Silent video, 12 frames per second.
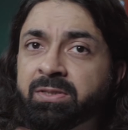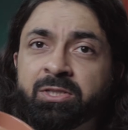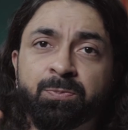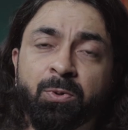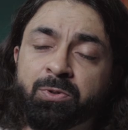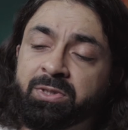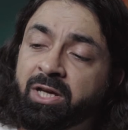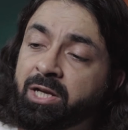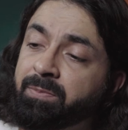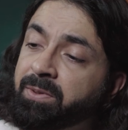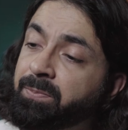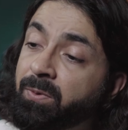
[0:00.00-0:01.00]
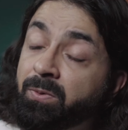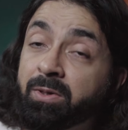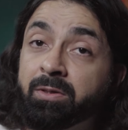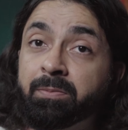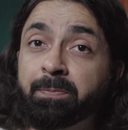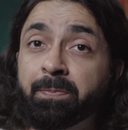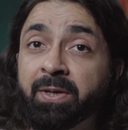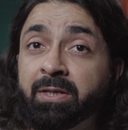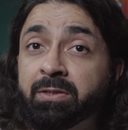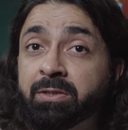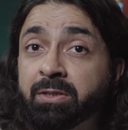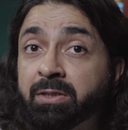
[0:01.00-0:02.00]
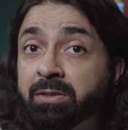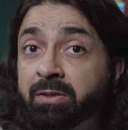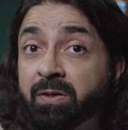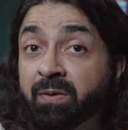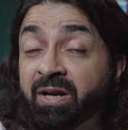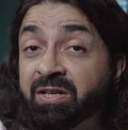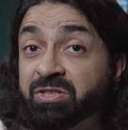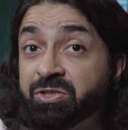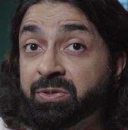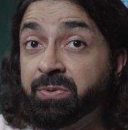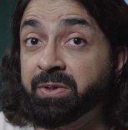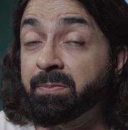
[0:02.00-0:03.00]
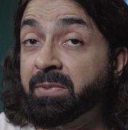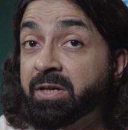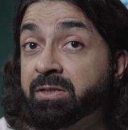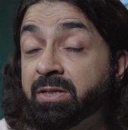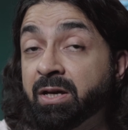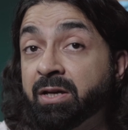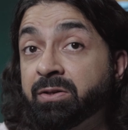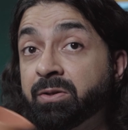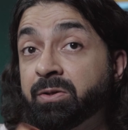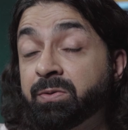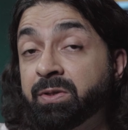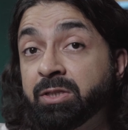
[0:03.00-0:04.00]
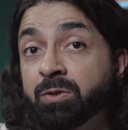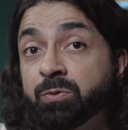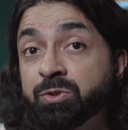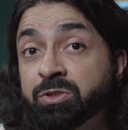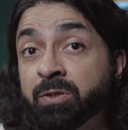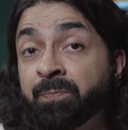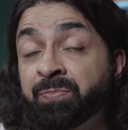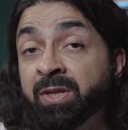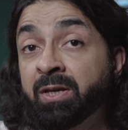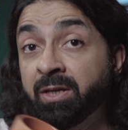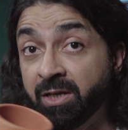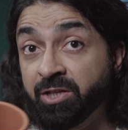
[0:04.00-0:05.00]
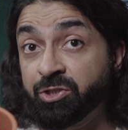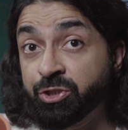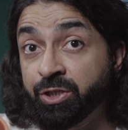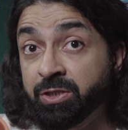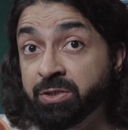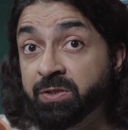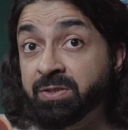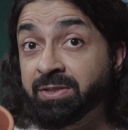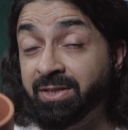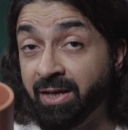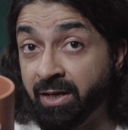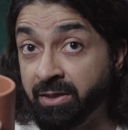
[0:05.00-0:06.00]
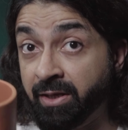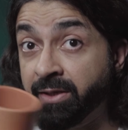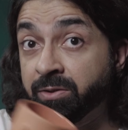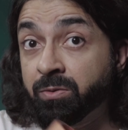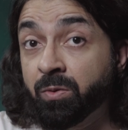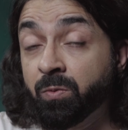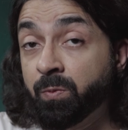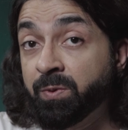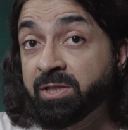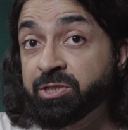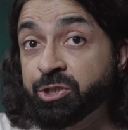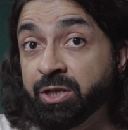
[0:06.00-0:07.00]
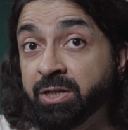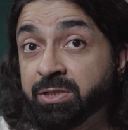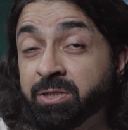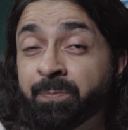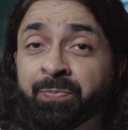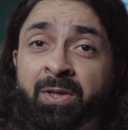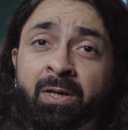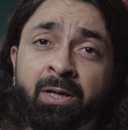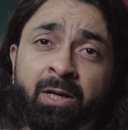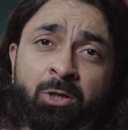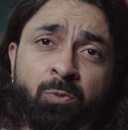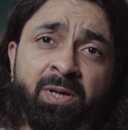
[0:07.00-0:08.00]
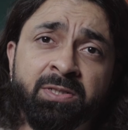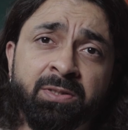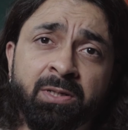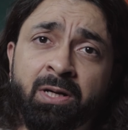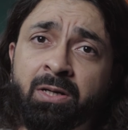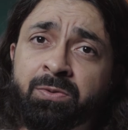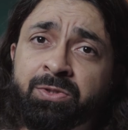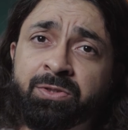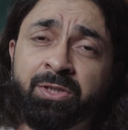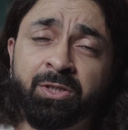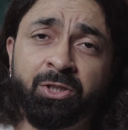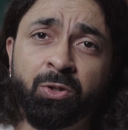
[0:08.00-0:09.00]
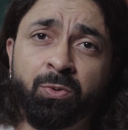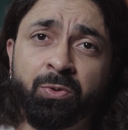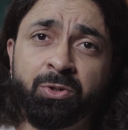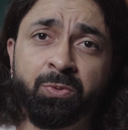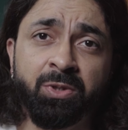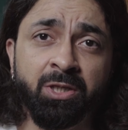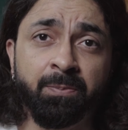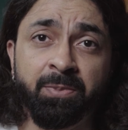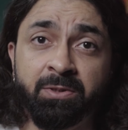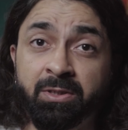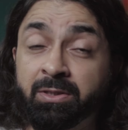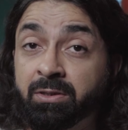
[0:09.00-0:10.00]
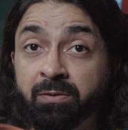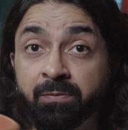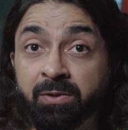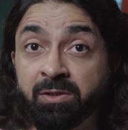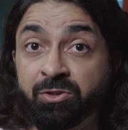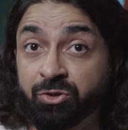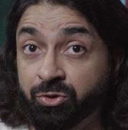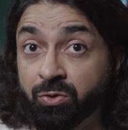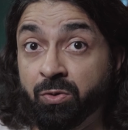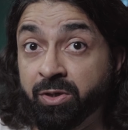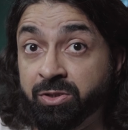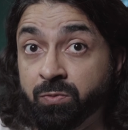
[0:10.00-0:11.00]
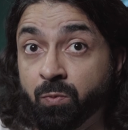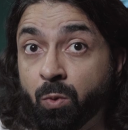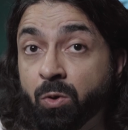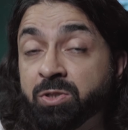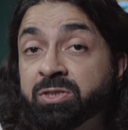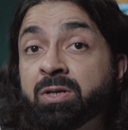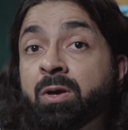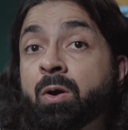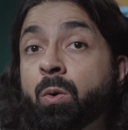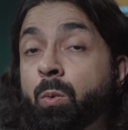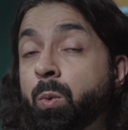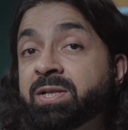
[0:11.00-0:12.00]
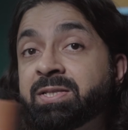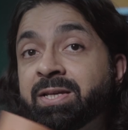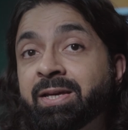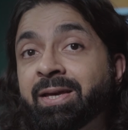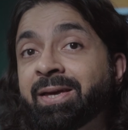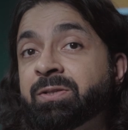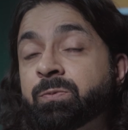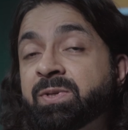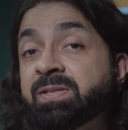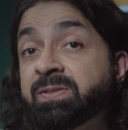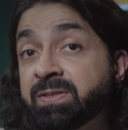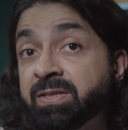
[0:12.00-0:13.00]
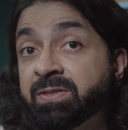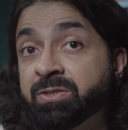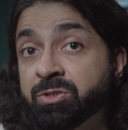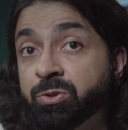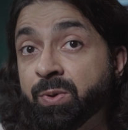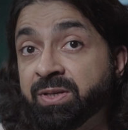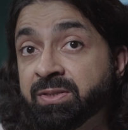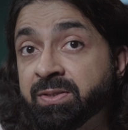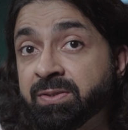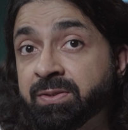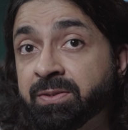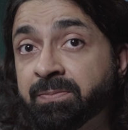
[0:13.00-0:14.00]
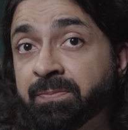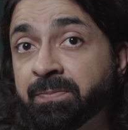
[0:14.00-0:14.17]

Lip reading: this pot can be broken, painted, crushed, remade, and reused. It changes and it will change. And no matter how secure you keep it in the world's strongest vault, one day it will cease to exist.